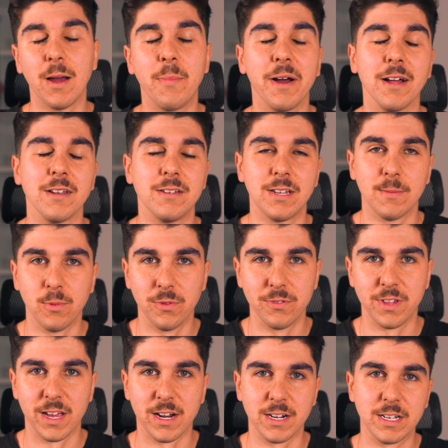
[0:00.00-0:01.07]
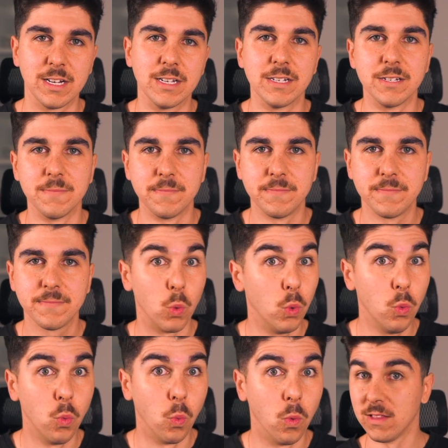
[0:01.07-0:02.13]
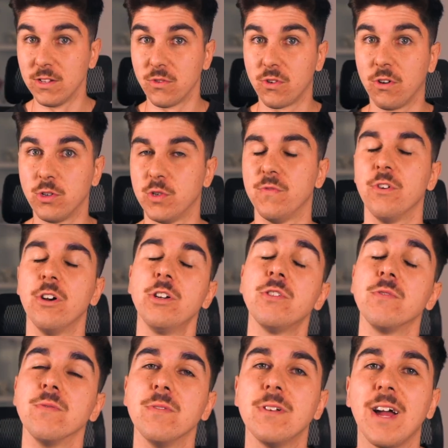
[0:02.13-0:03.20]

about Double Zeta Gundam. Ooh, a little controversial.